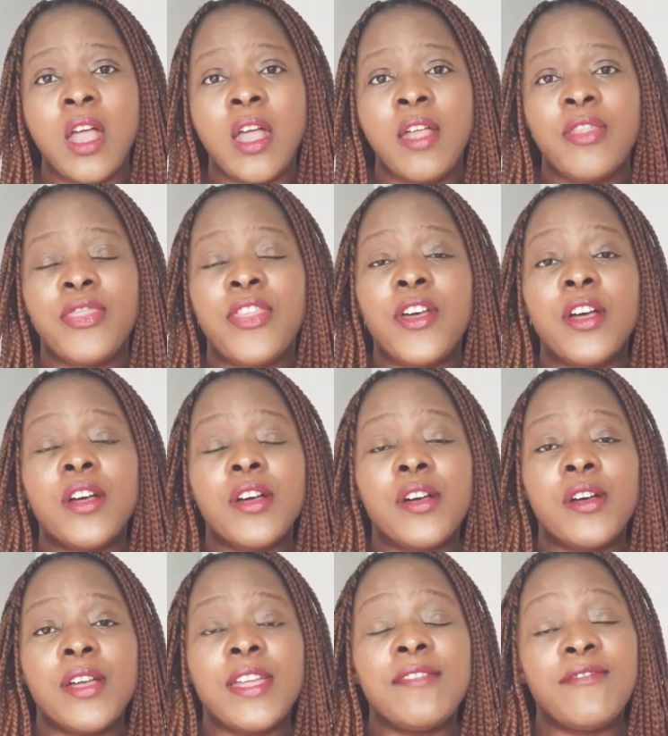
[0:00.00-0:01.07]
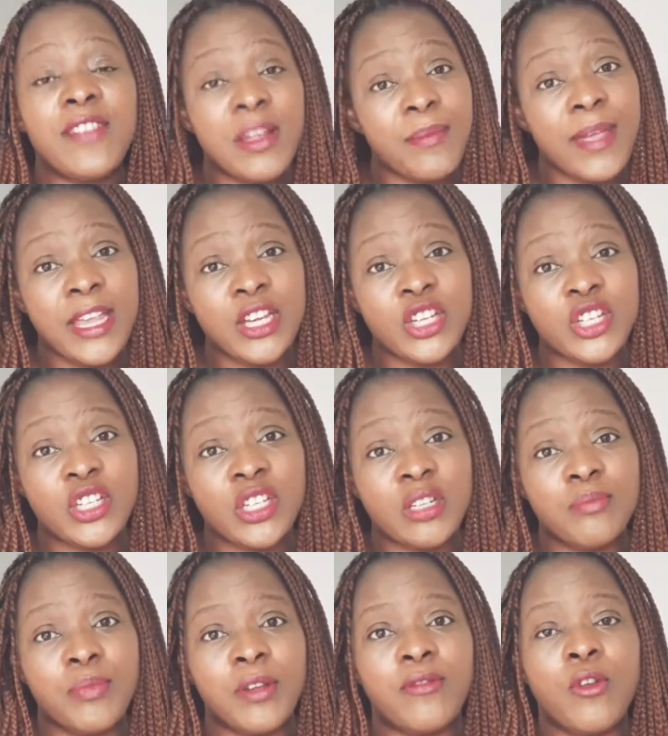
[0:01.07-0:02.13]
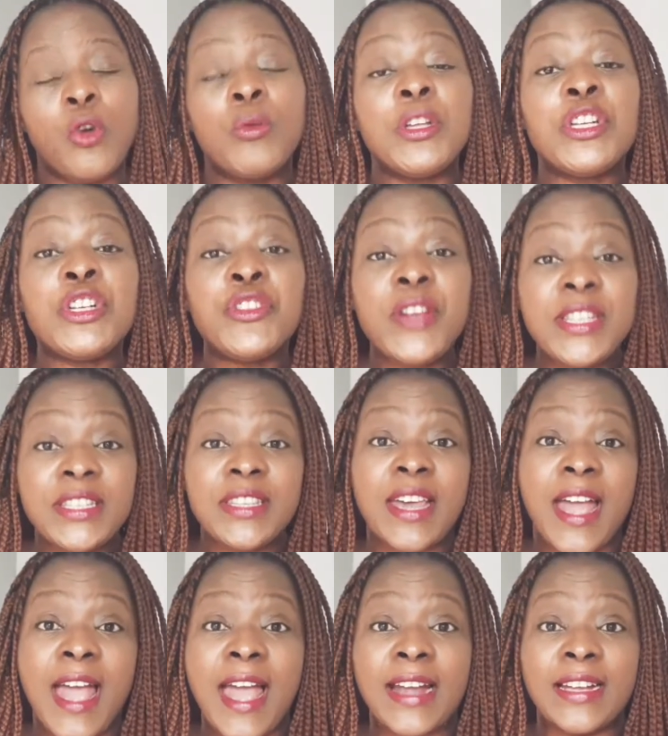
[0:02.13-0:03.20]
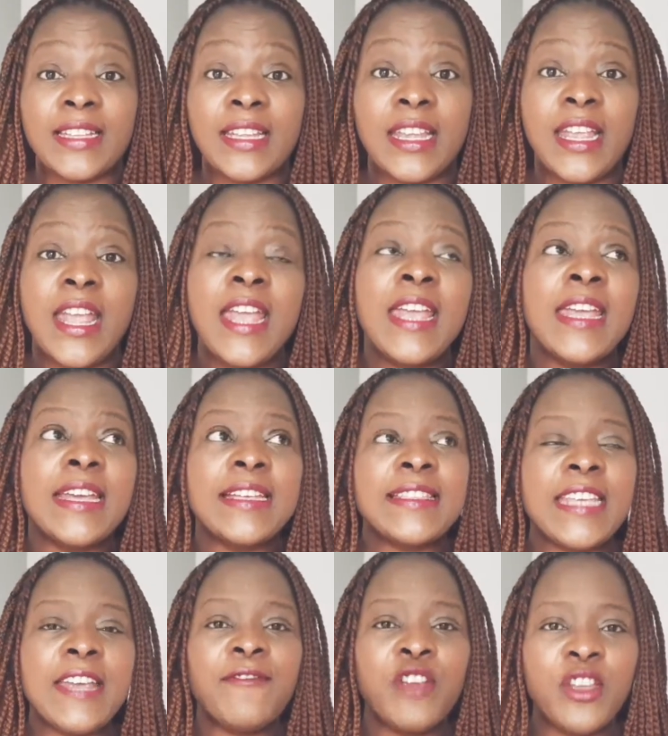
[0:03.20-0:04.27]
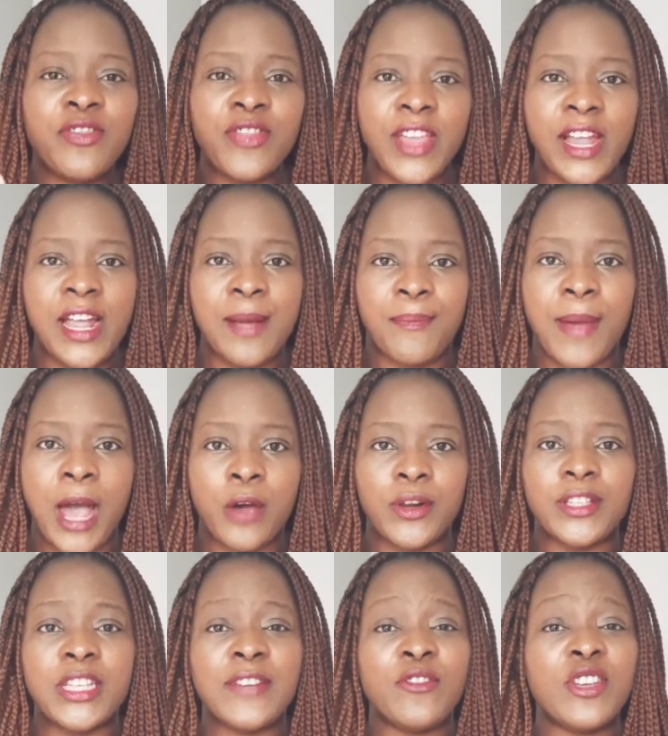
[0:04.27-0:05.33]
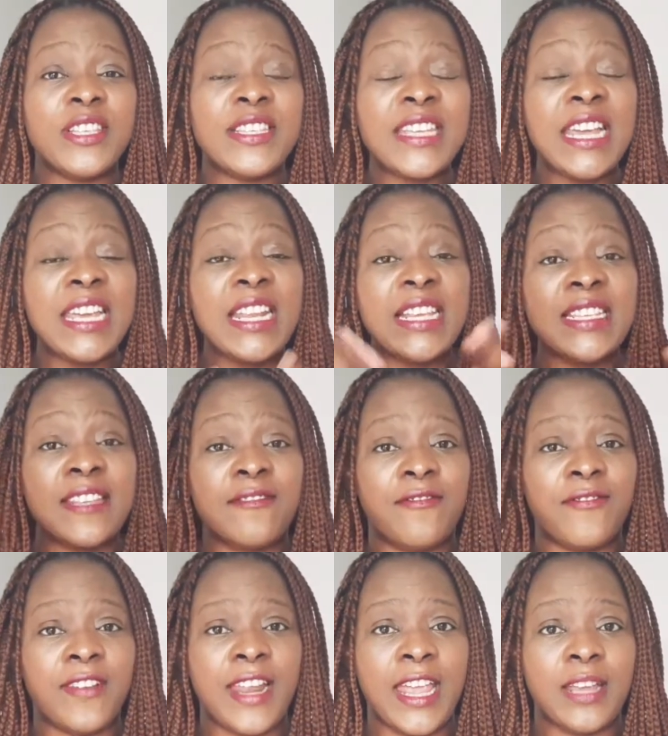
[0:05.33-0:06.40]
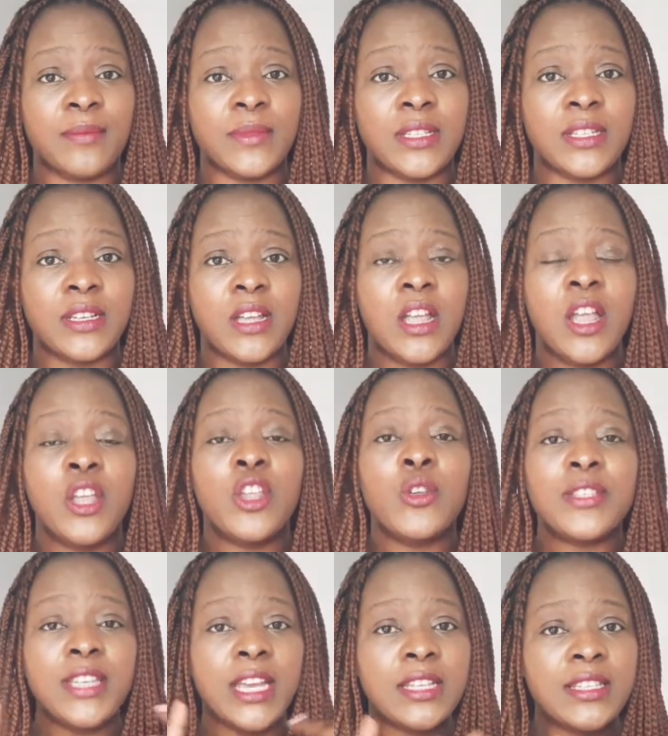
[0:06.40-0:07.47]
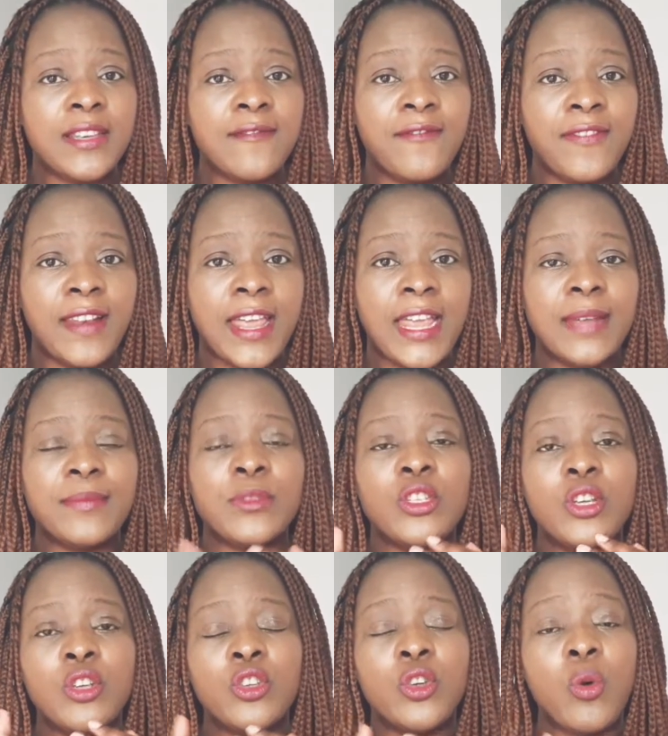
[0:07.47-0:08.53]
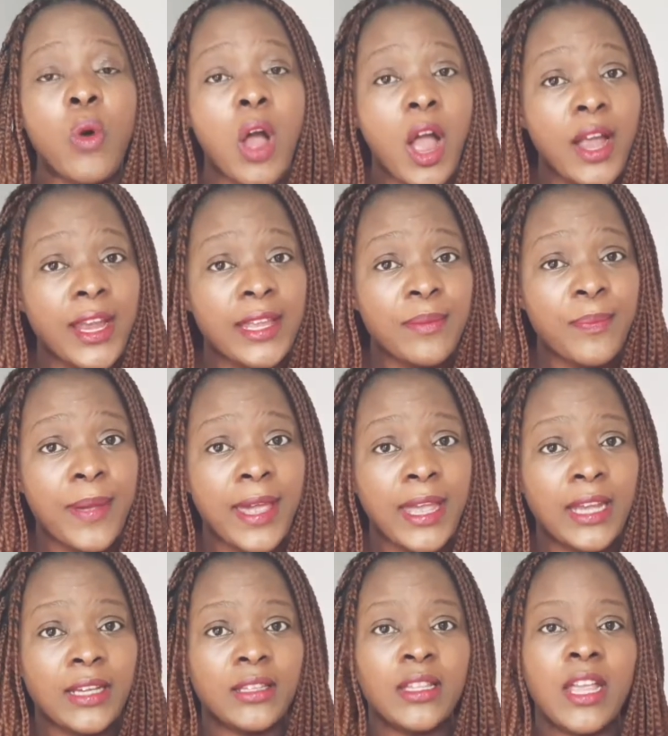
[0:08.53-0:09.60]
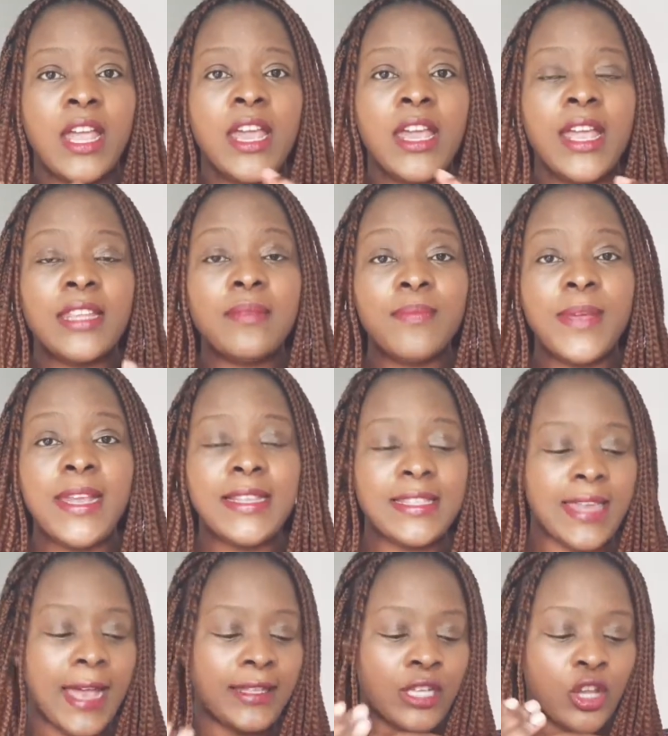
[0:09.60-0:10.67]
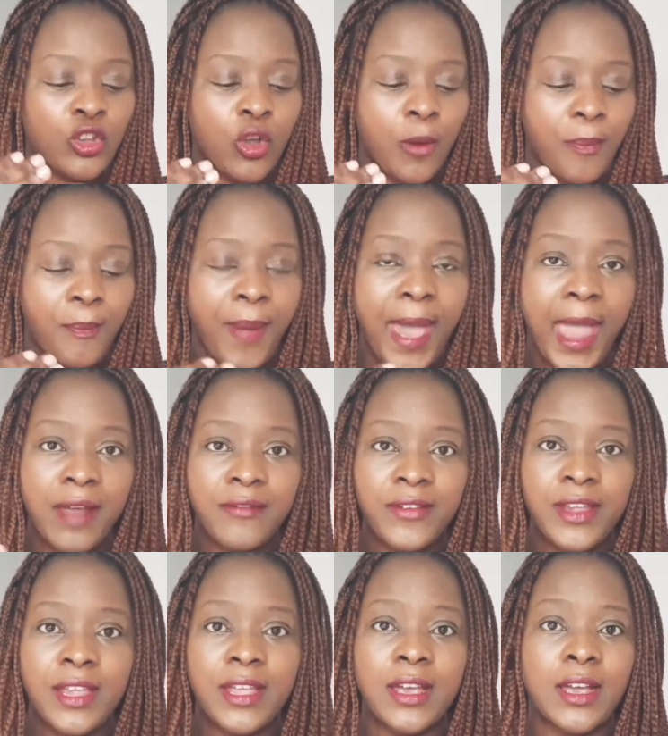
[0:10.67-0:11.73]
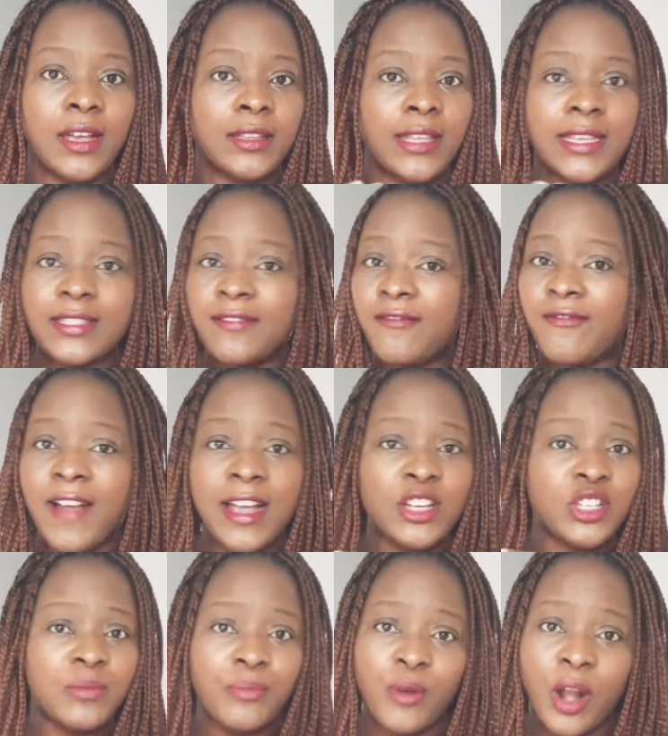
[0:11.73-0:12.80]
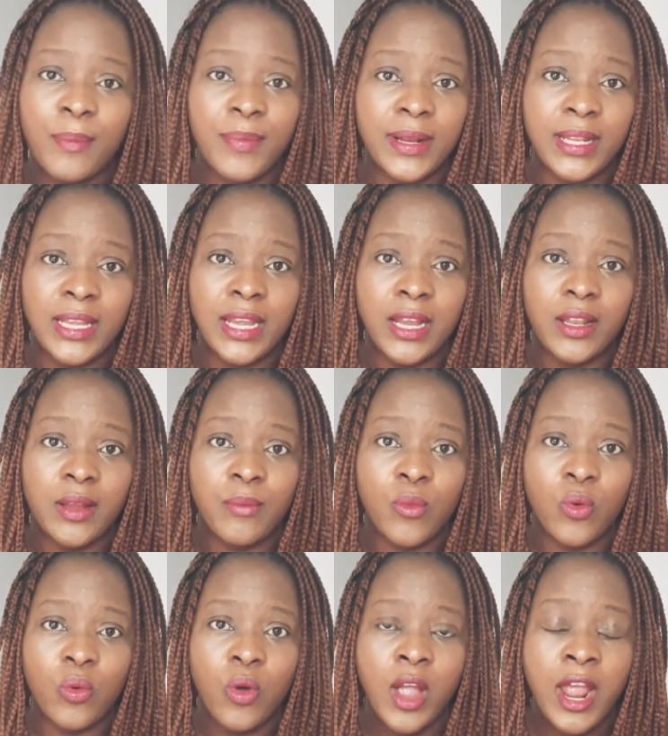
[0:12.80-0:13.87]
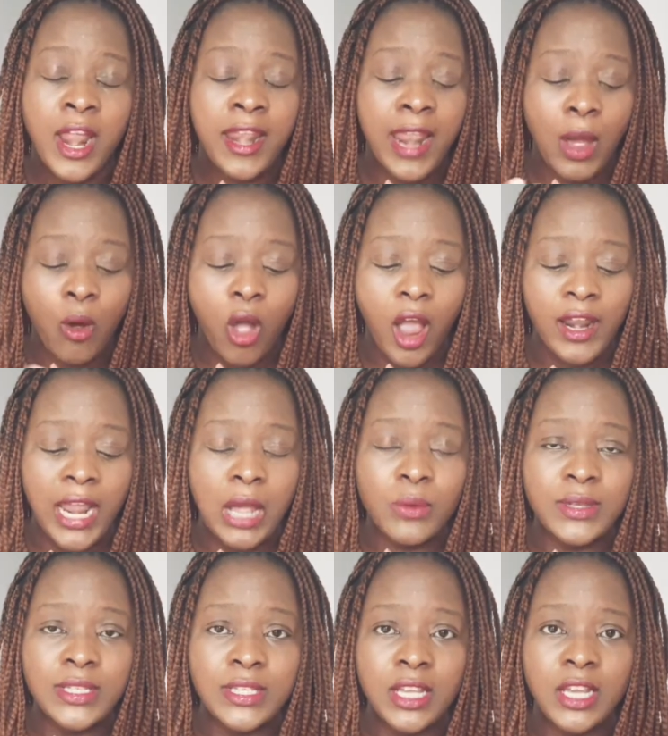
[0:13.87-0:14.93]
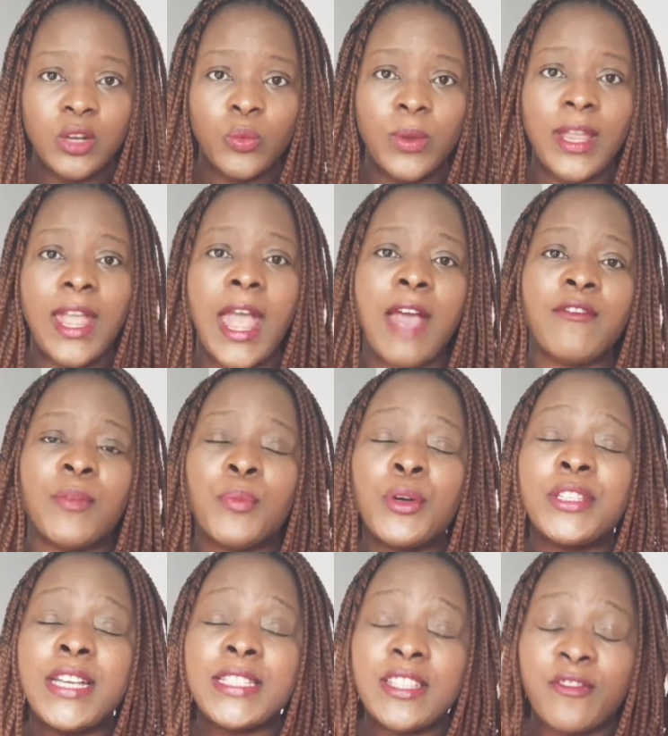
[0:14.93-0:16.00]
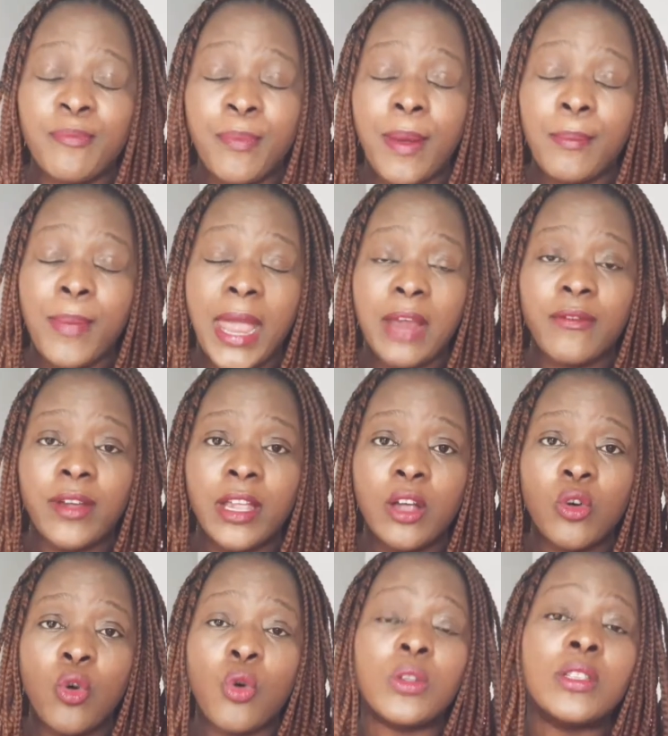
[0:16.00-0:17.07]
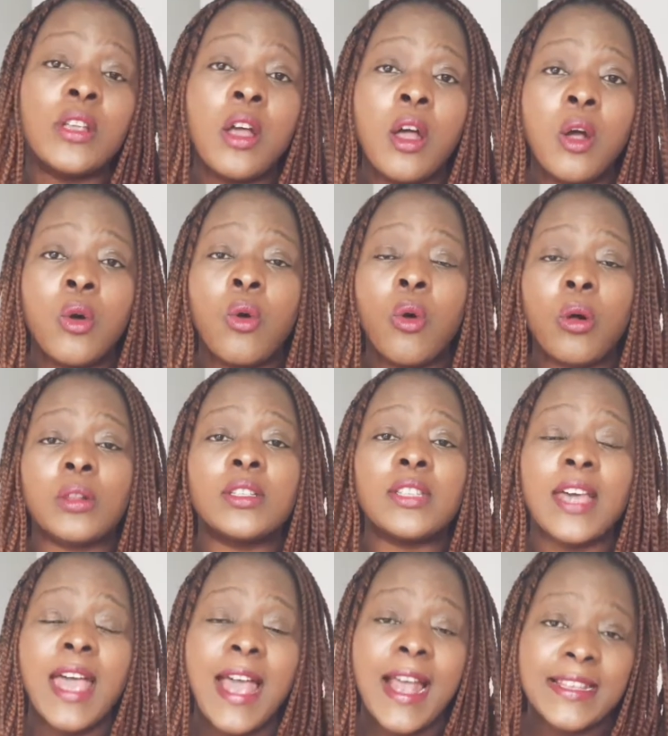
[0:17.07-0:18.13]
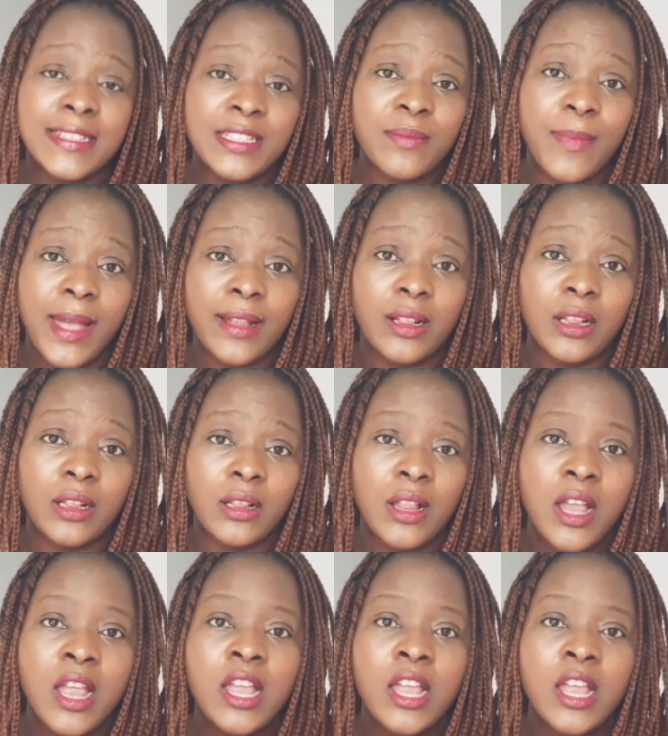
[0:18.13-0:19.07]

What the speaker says: the inflammation before we treat the acne is, if you think about it, if your skin is inflamed, you are in pain, it means that your barrier doesn't function properly anymore. Now, on our skin, we have a protective barrier called called the acid mantle.